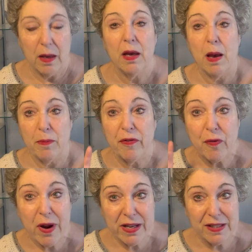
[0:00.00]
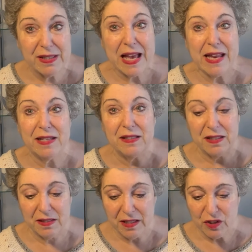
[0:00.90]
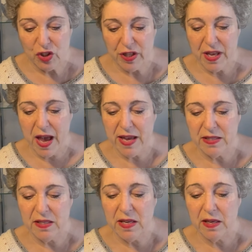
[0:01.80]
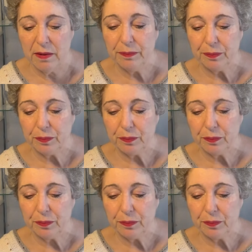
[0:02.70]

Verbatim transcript: Uh, before I decided to ditch the idea,